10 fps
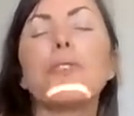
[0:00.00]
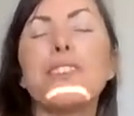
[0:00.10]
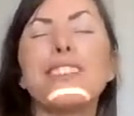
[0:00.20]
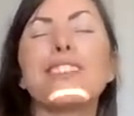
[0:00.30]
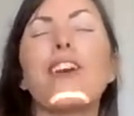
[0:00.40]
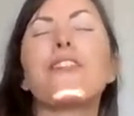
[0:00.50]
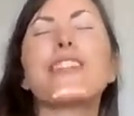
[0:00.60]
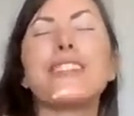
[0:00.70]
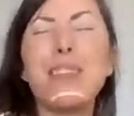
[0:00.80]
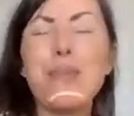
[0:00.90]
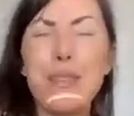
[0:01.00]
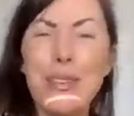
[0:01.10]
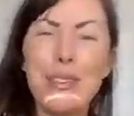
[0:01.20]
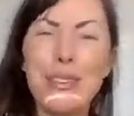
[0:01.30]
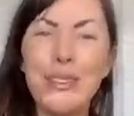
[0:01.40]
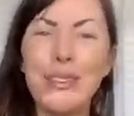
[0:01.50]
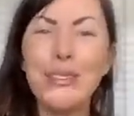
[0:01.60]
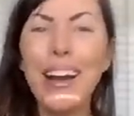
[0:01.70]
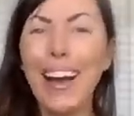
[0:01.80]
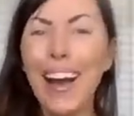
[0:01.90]
We're discovering something new.
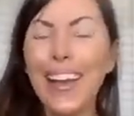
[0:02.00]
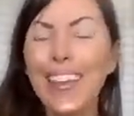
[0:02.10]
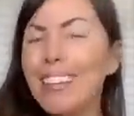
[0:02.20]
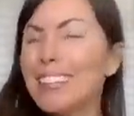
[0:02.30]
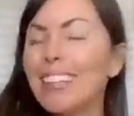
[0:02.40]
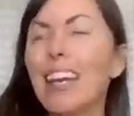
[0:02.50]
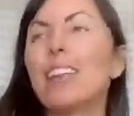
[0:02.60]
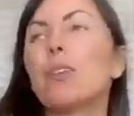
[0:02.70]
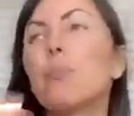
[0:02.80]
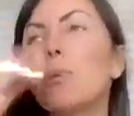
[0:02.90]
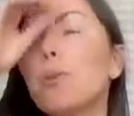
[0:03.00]
And that's, again, the